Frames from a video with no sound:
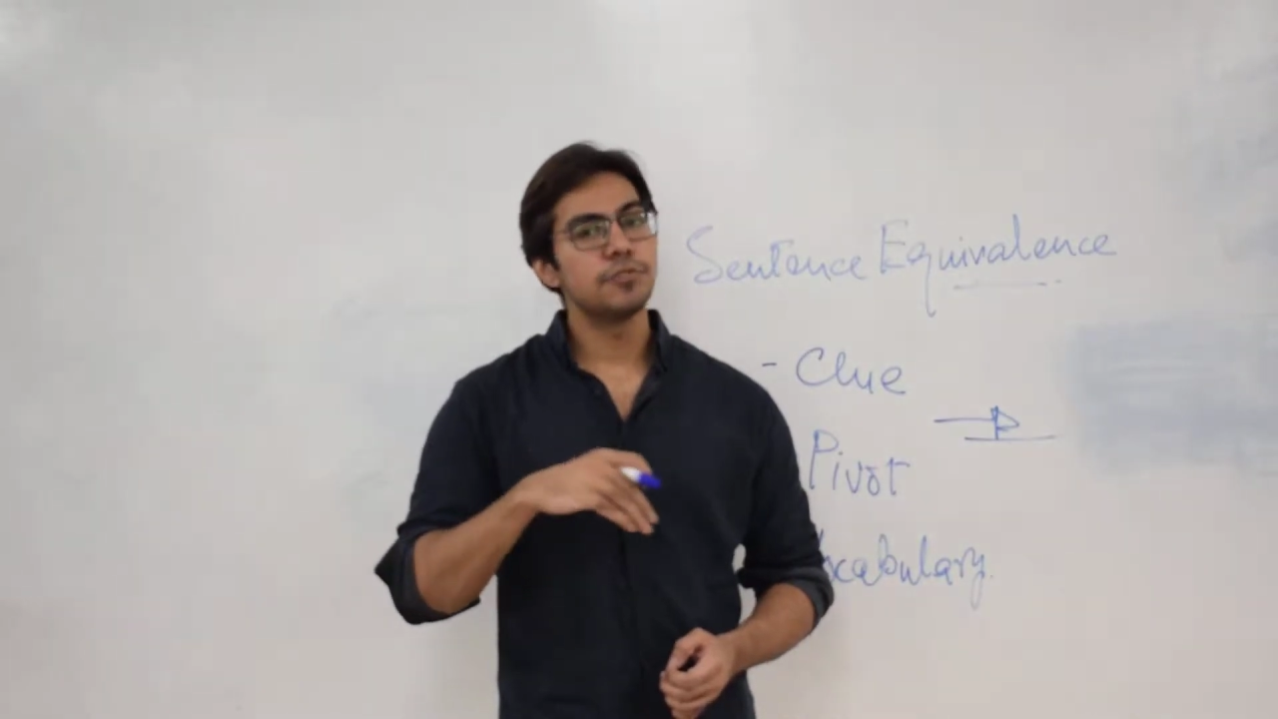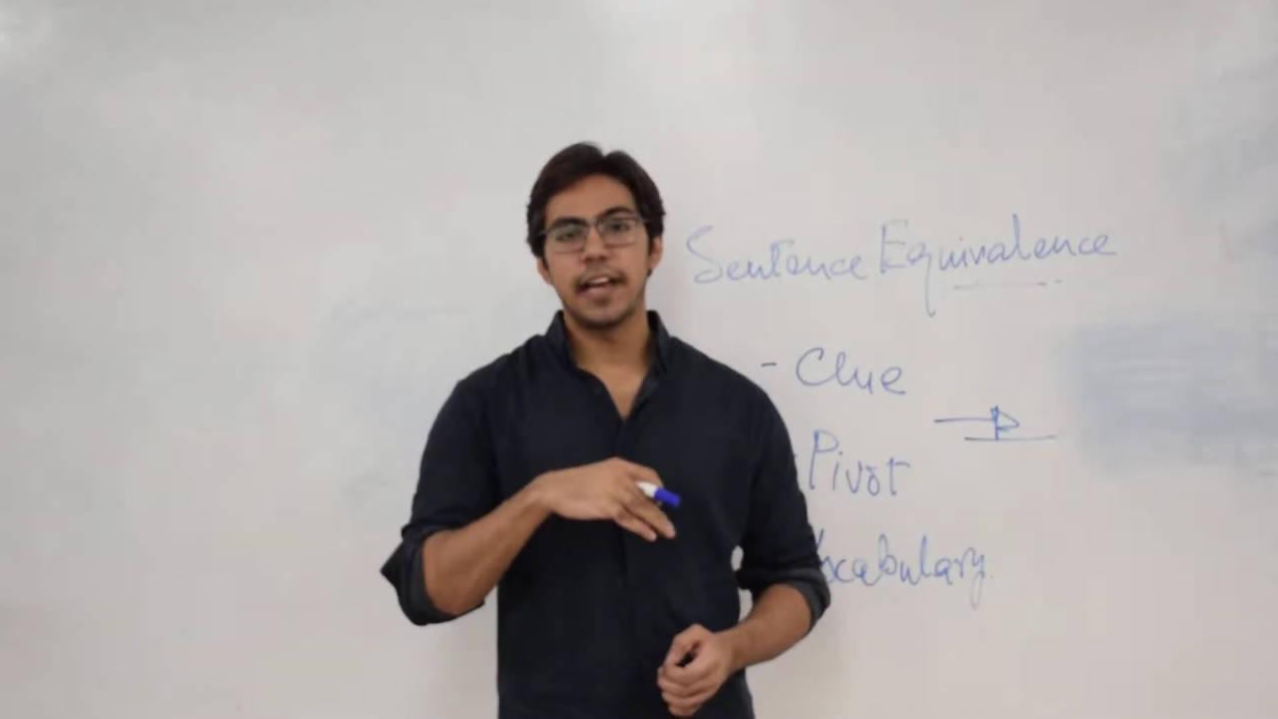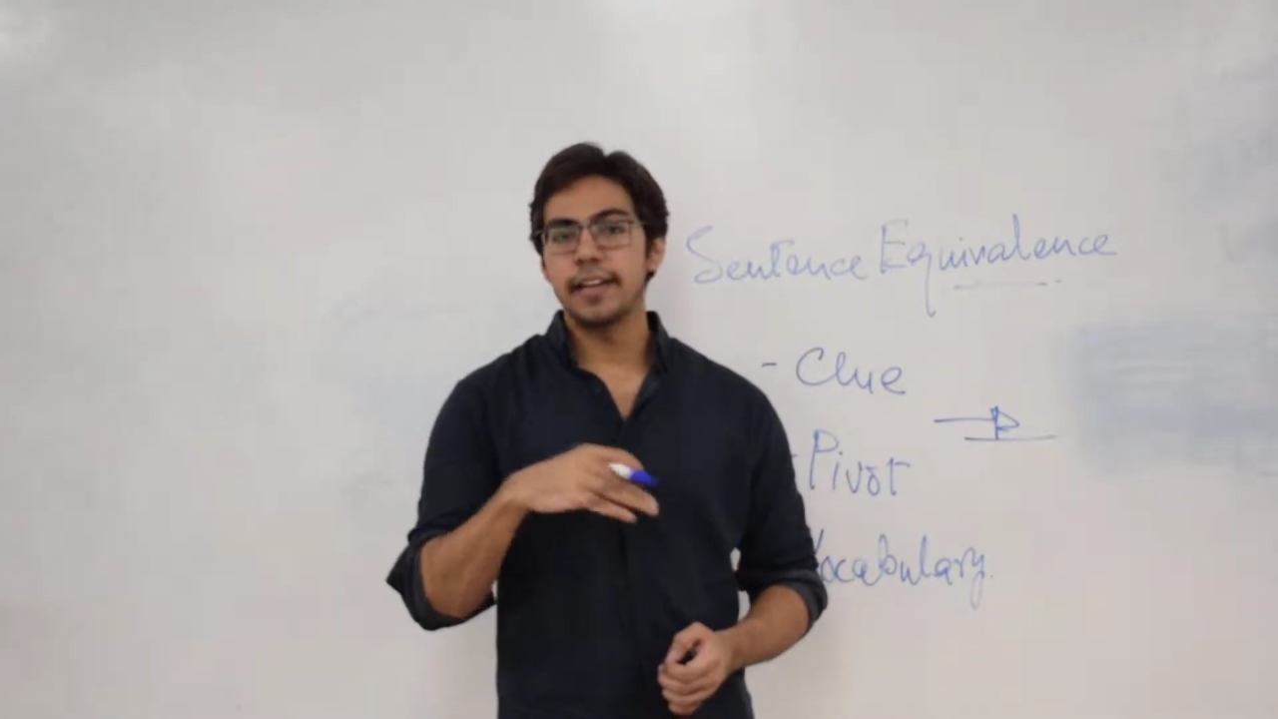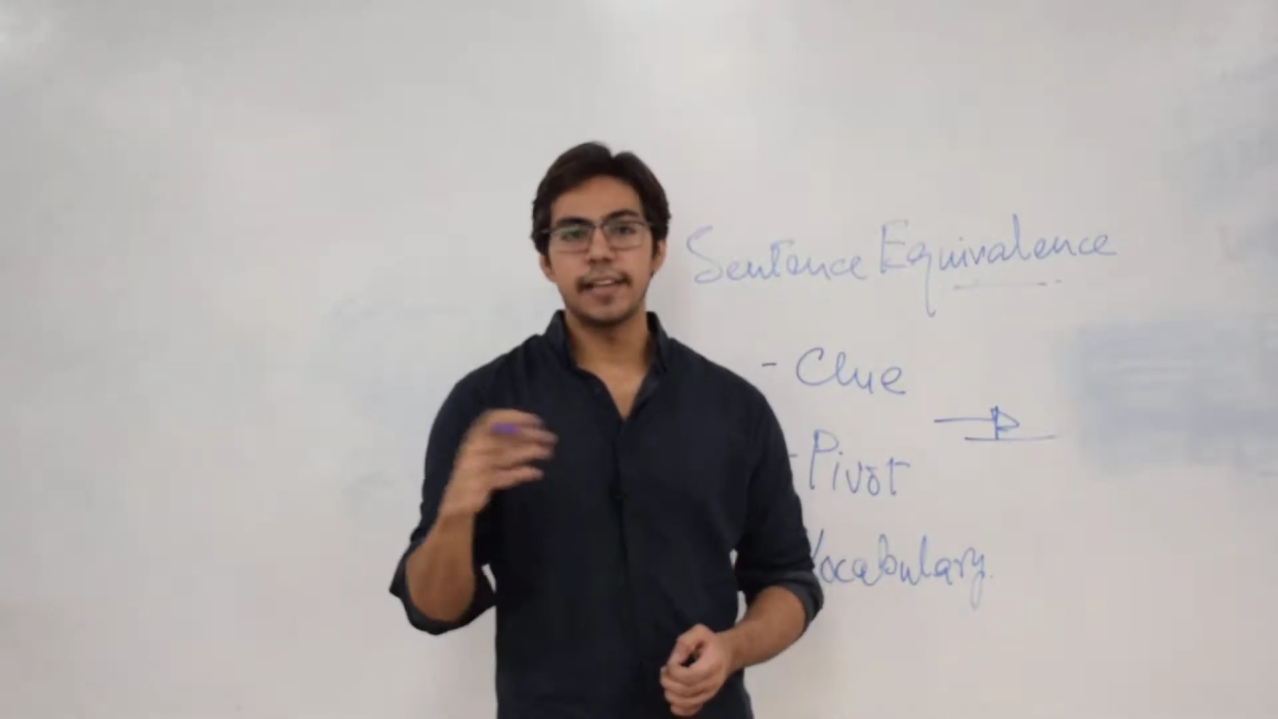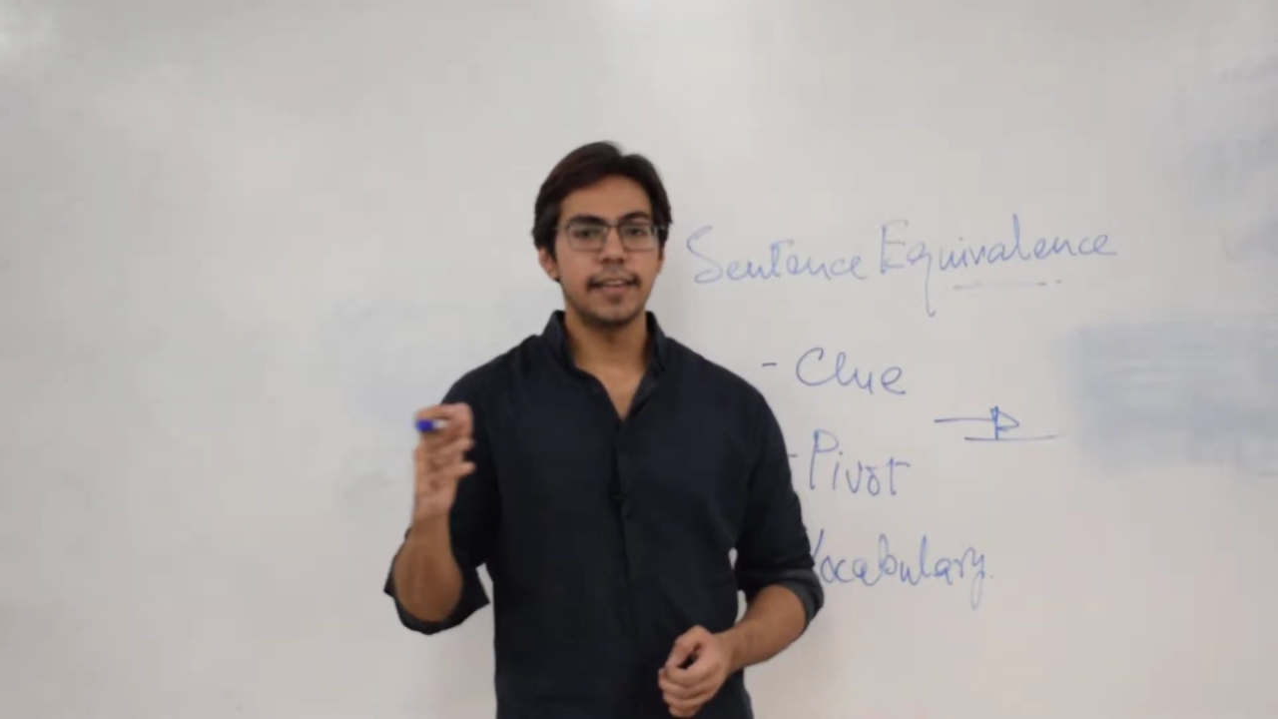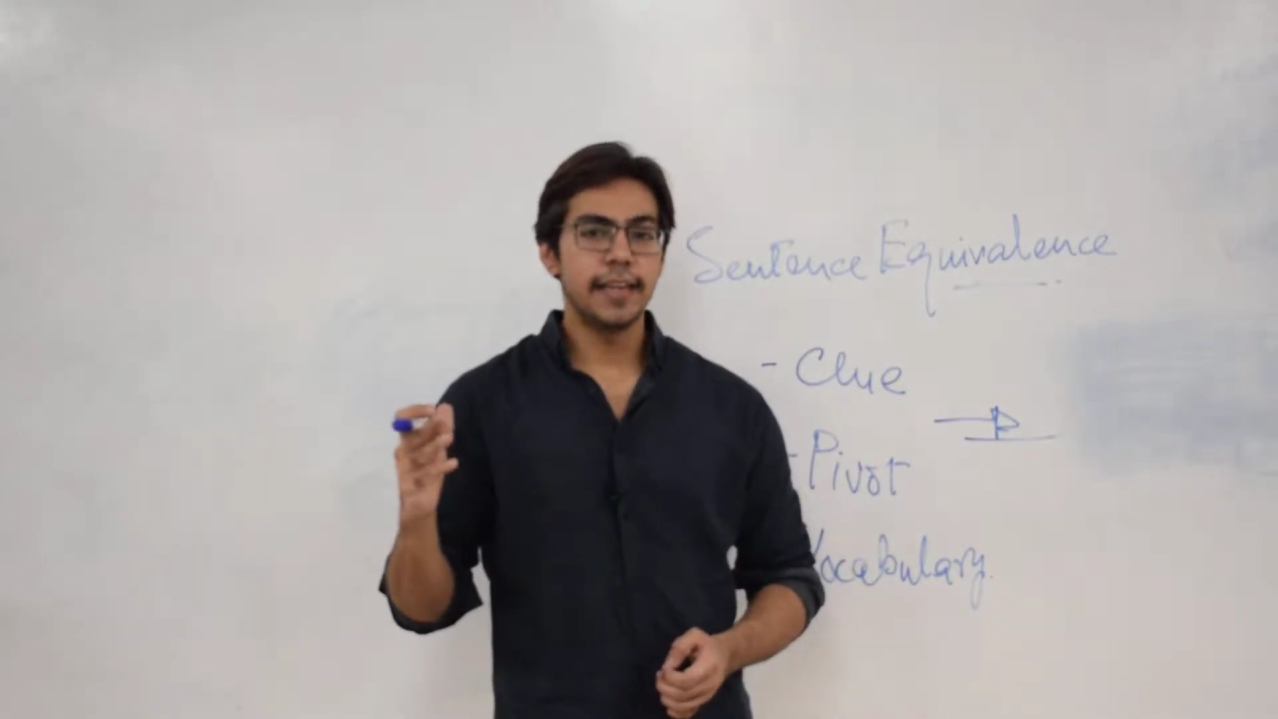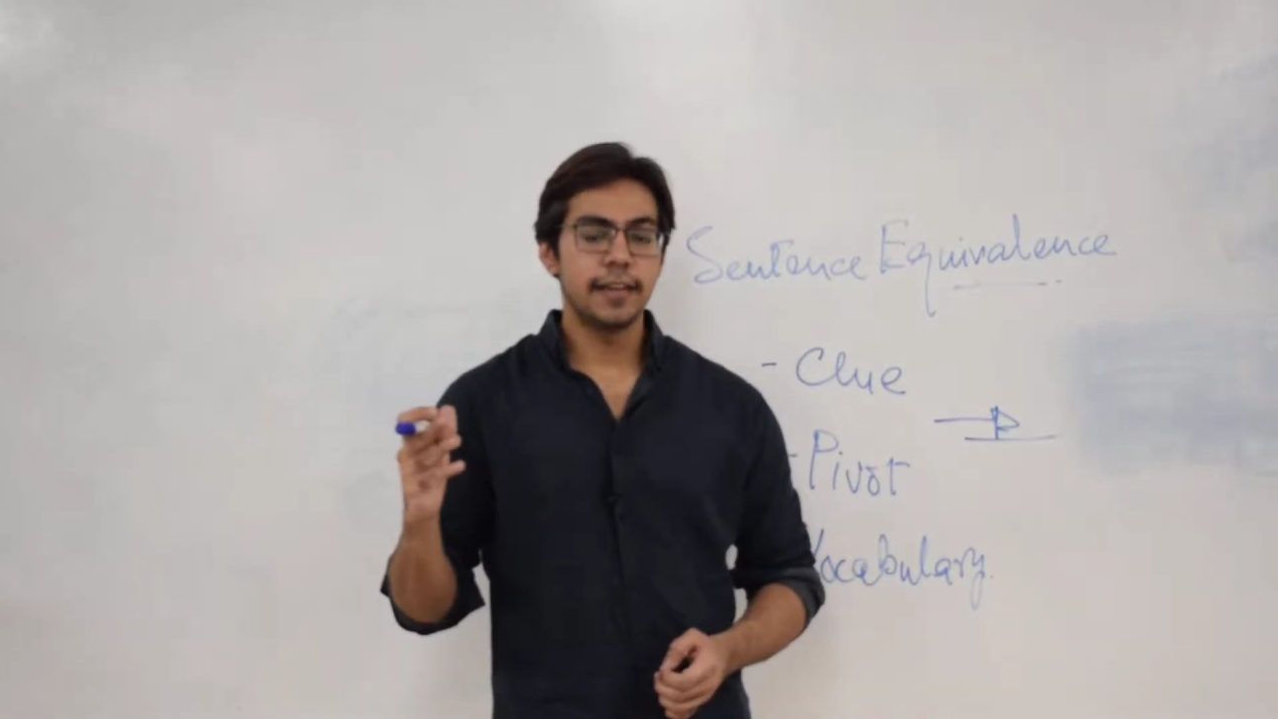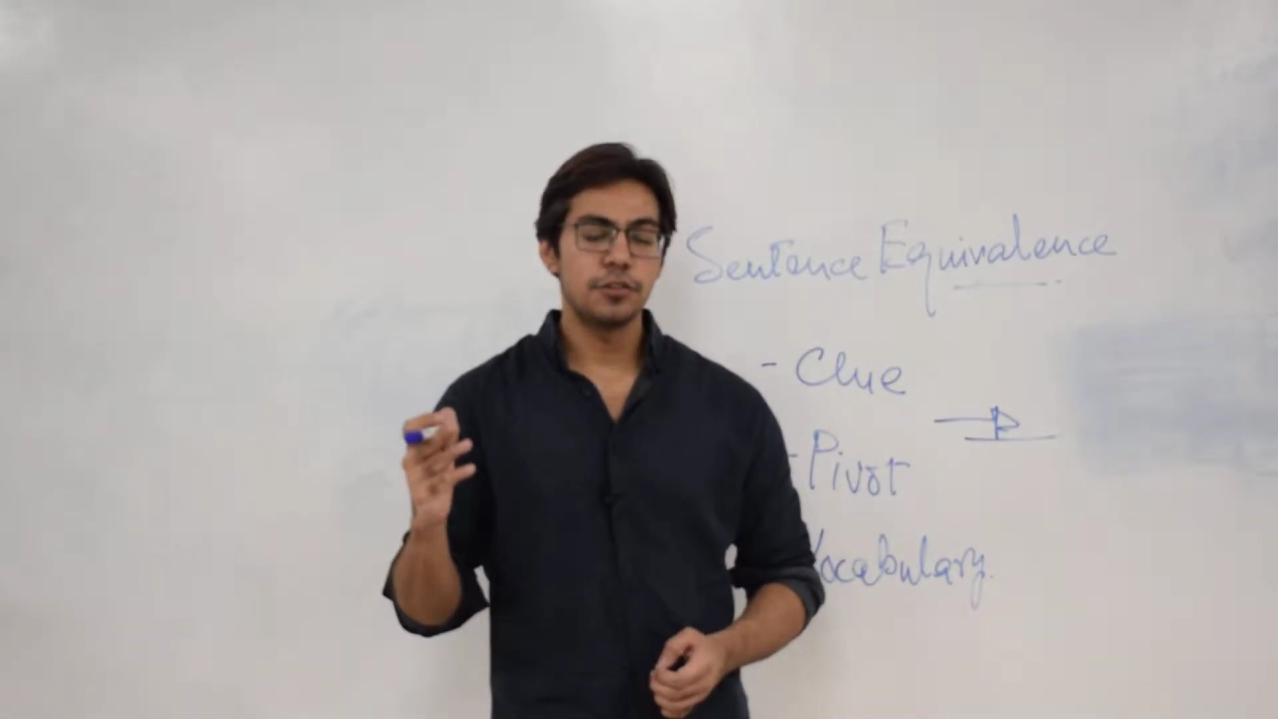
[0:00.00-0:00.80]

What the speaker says: that technique.